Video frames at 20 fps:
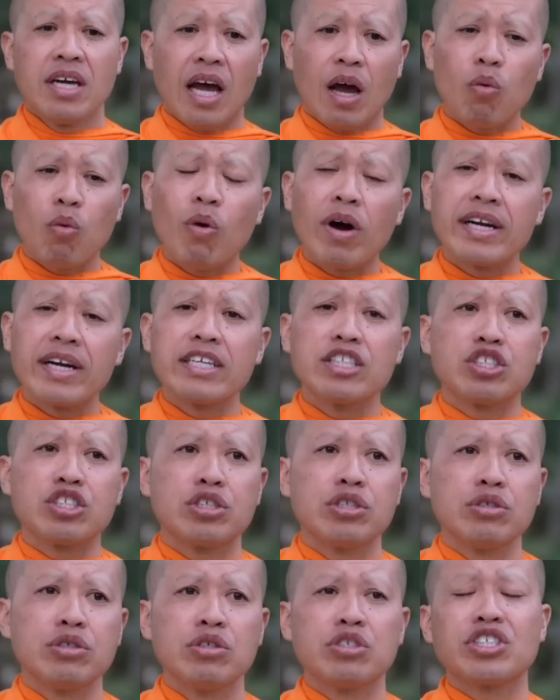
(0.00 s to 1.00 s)
I wanted
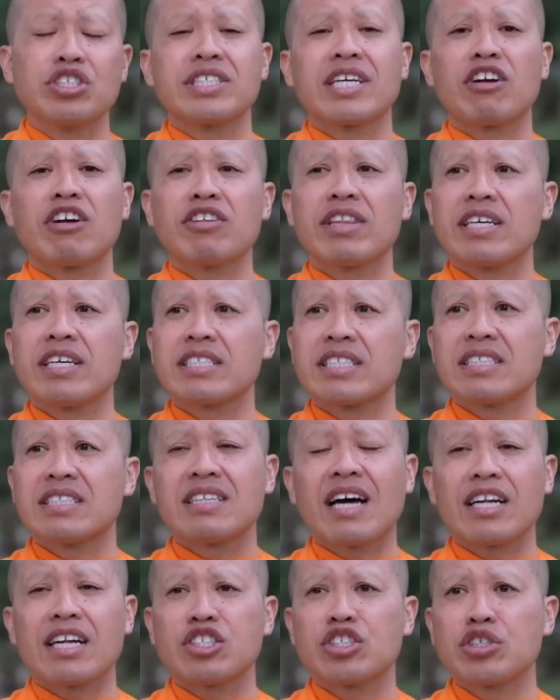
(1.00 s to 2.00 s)
to share this
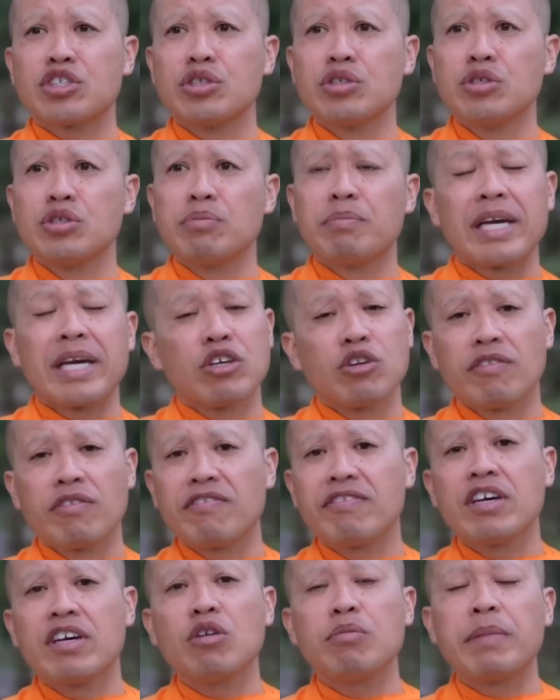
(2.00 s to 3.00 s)
not to make you
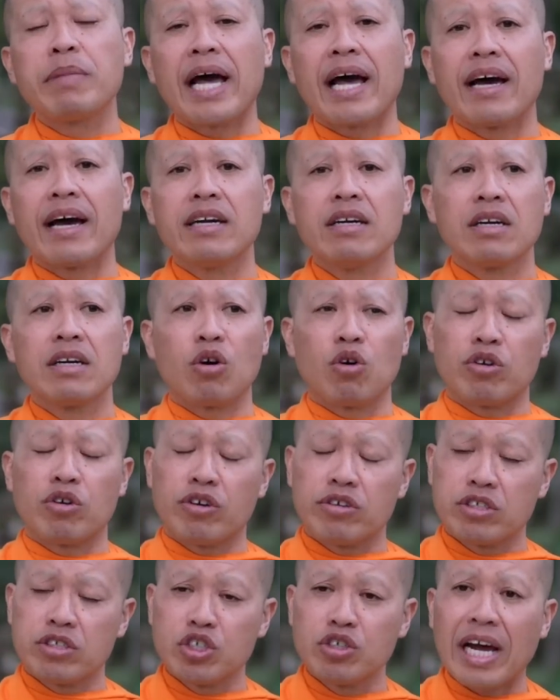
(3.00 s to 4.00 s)
feel bad
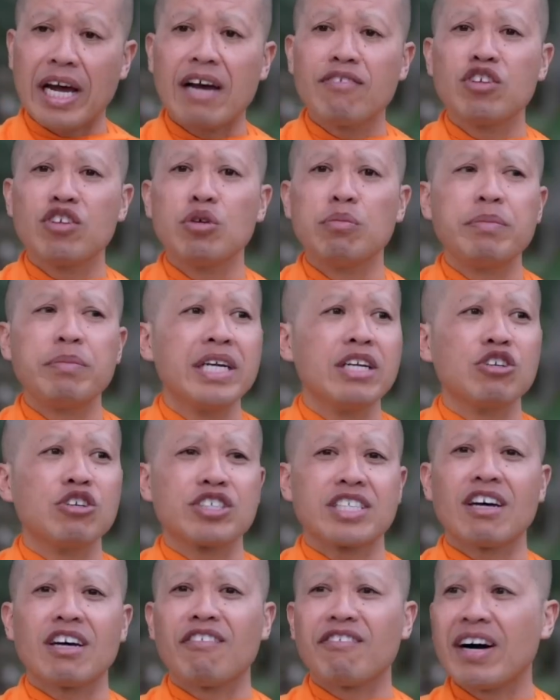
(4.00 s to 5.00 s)
or to have you beat
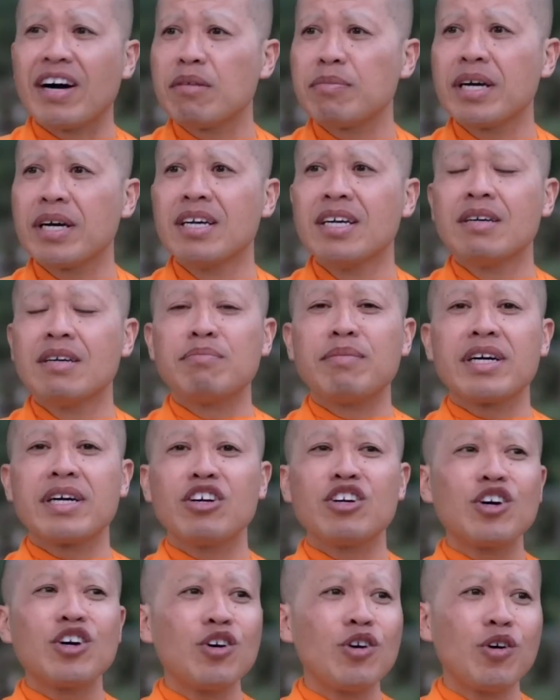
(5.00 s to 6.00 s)
yourself up,
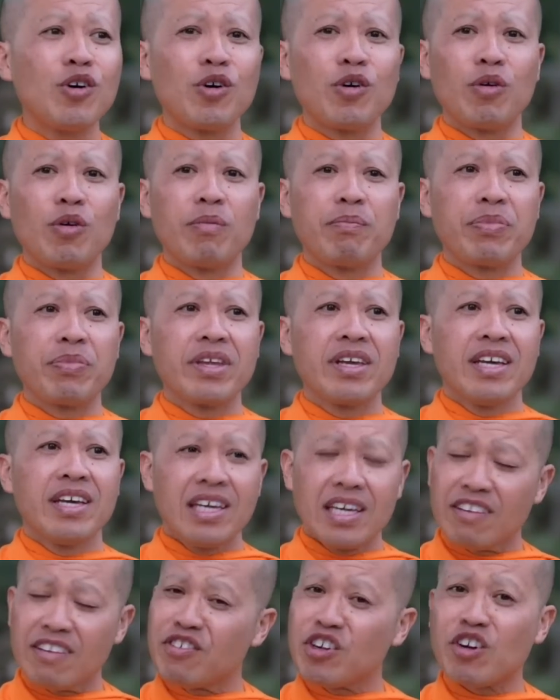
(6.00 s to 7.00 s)
but no.
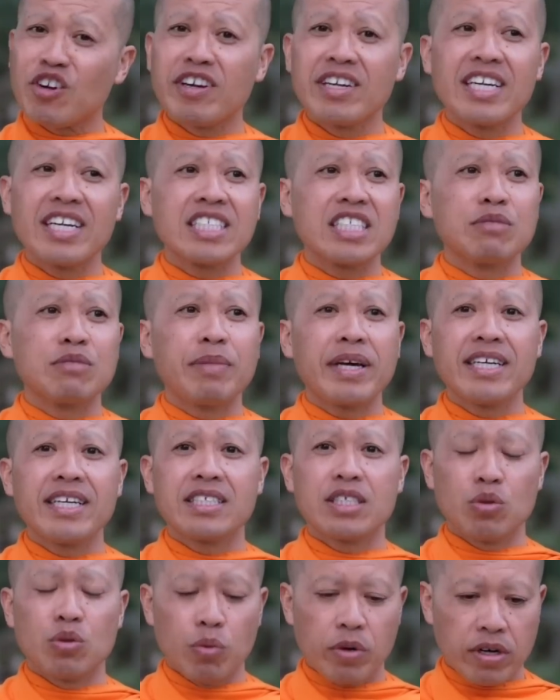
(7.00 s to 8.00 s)
If you're in a
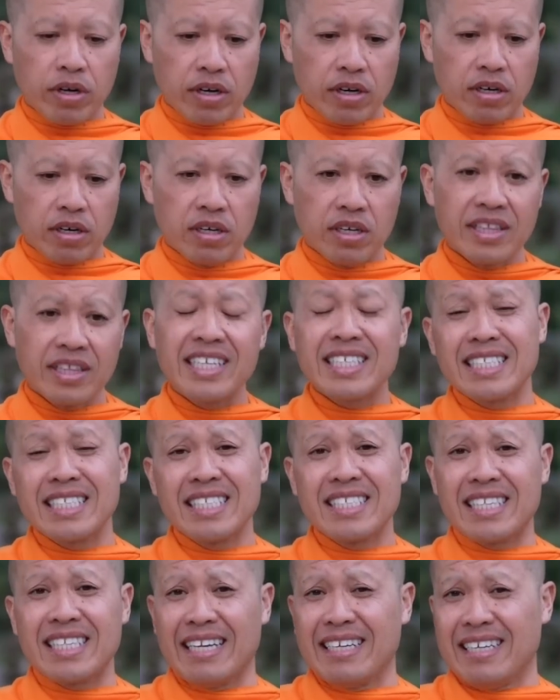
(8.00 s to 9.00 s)
space where this
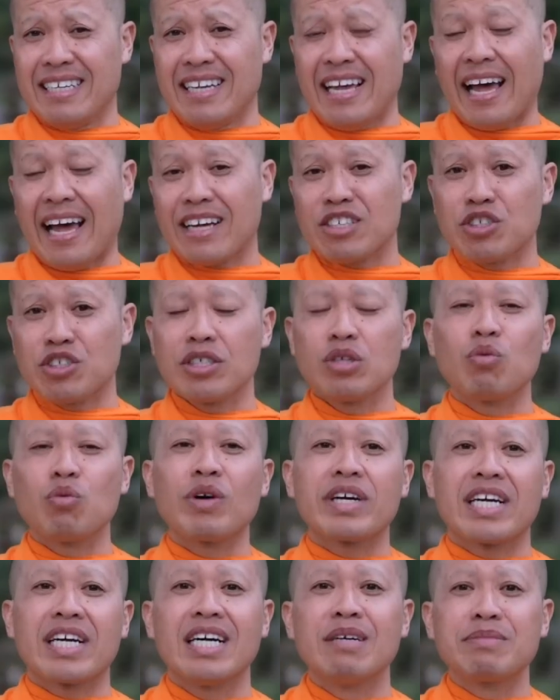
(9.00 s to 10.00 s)
is actually
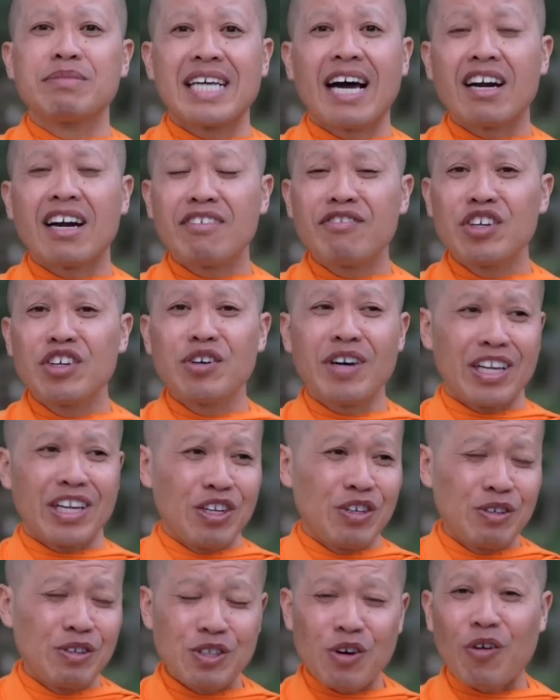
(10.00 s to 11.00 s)
what comes out of you and
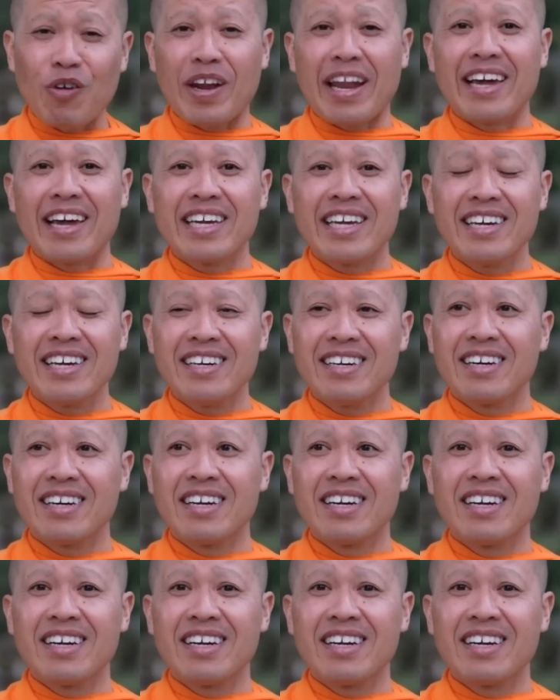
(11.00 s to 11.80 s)
you don't like it,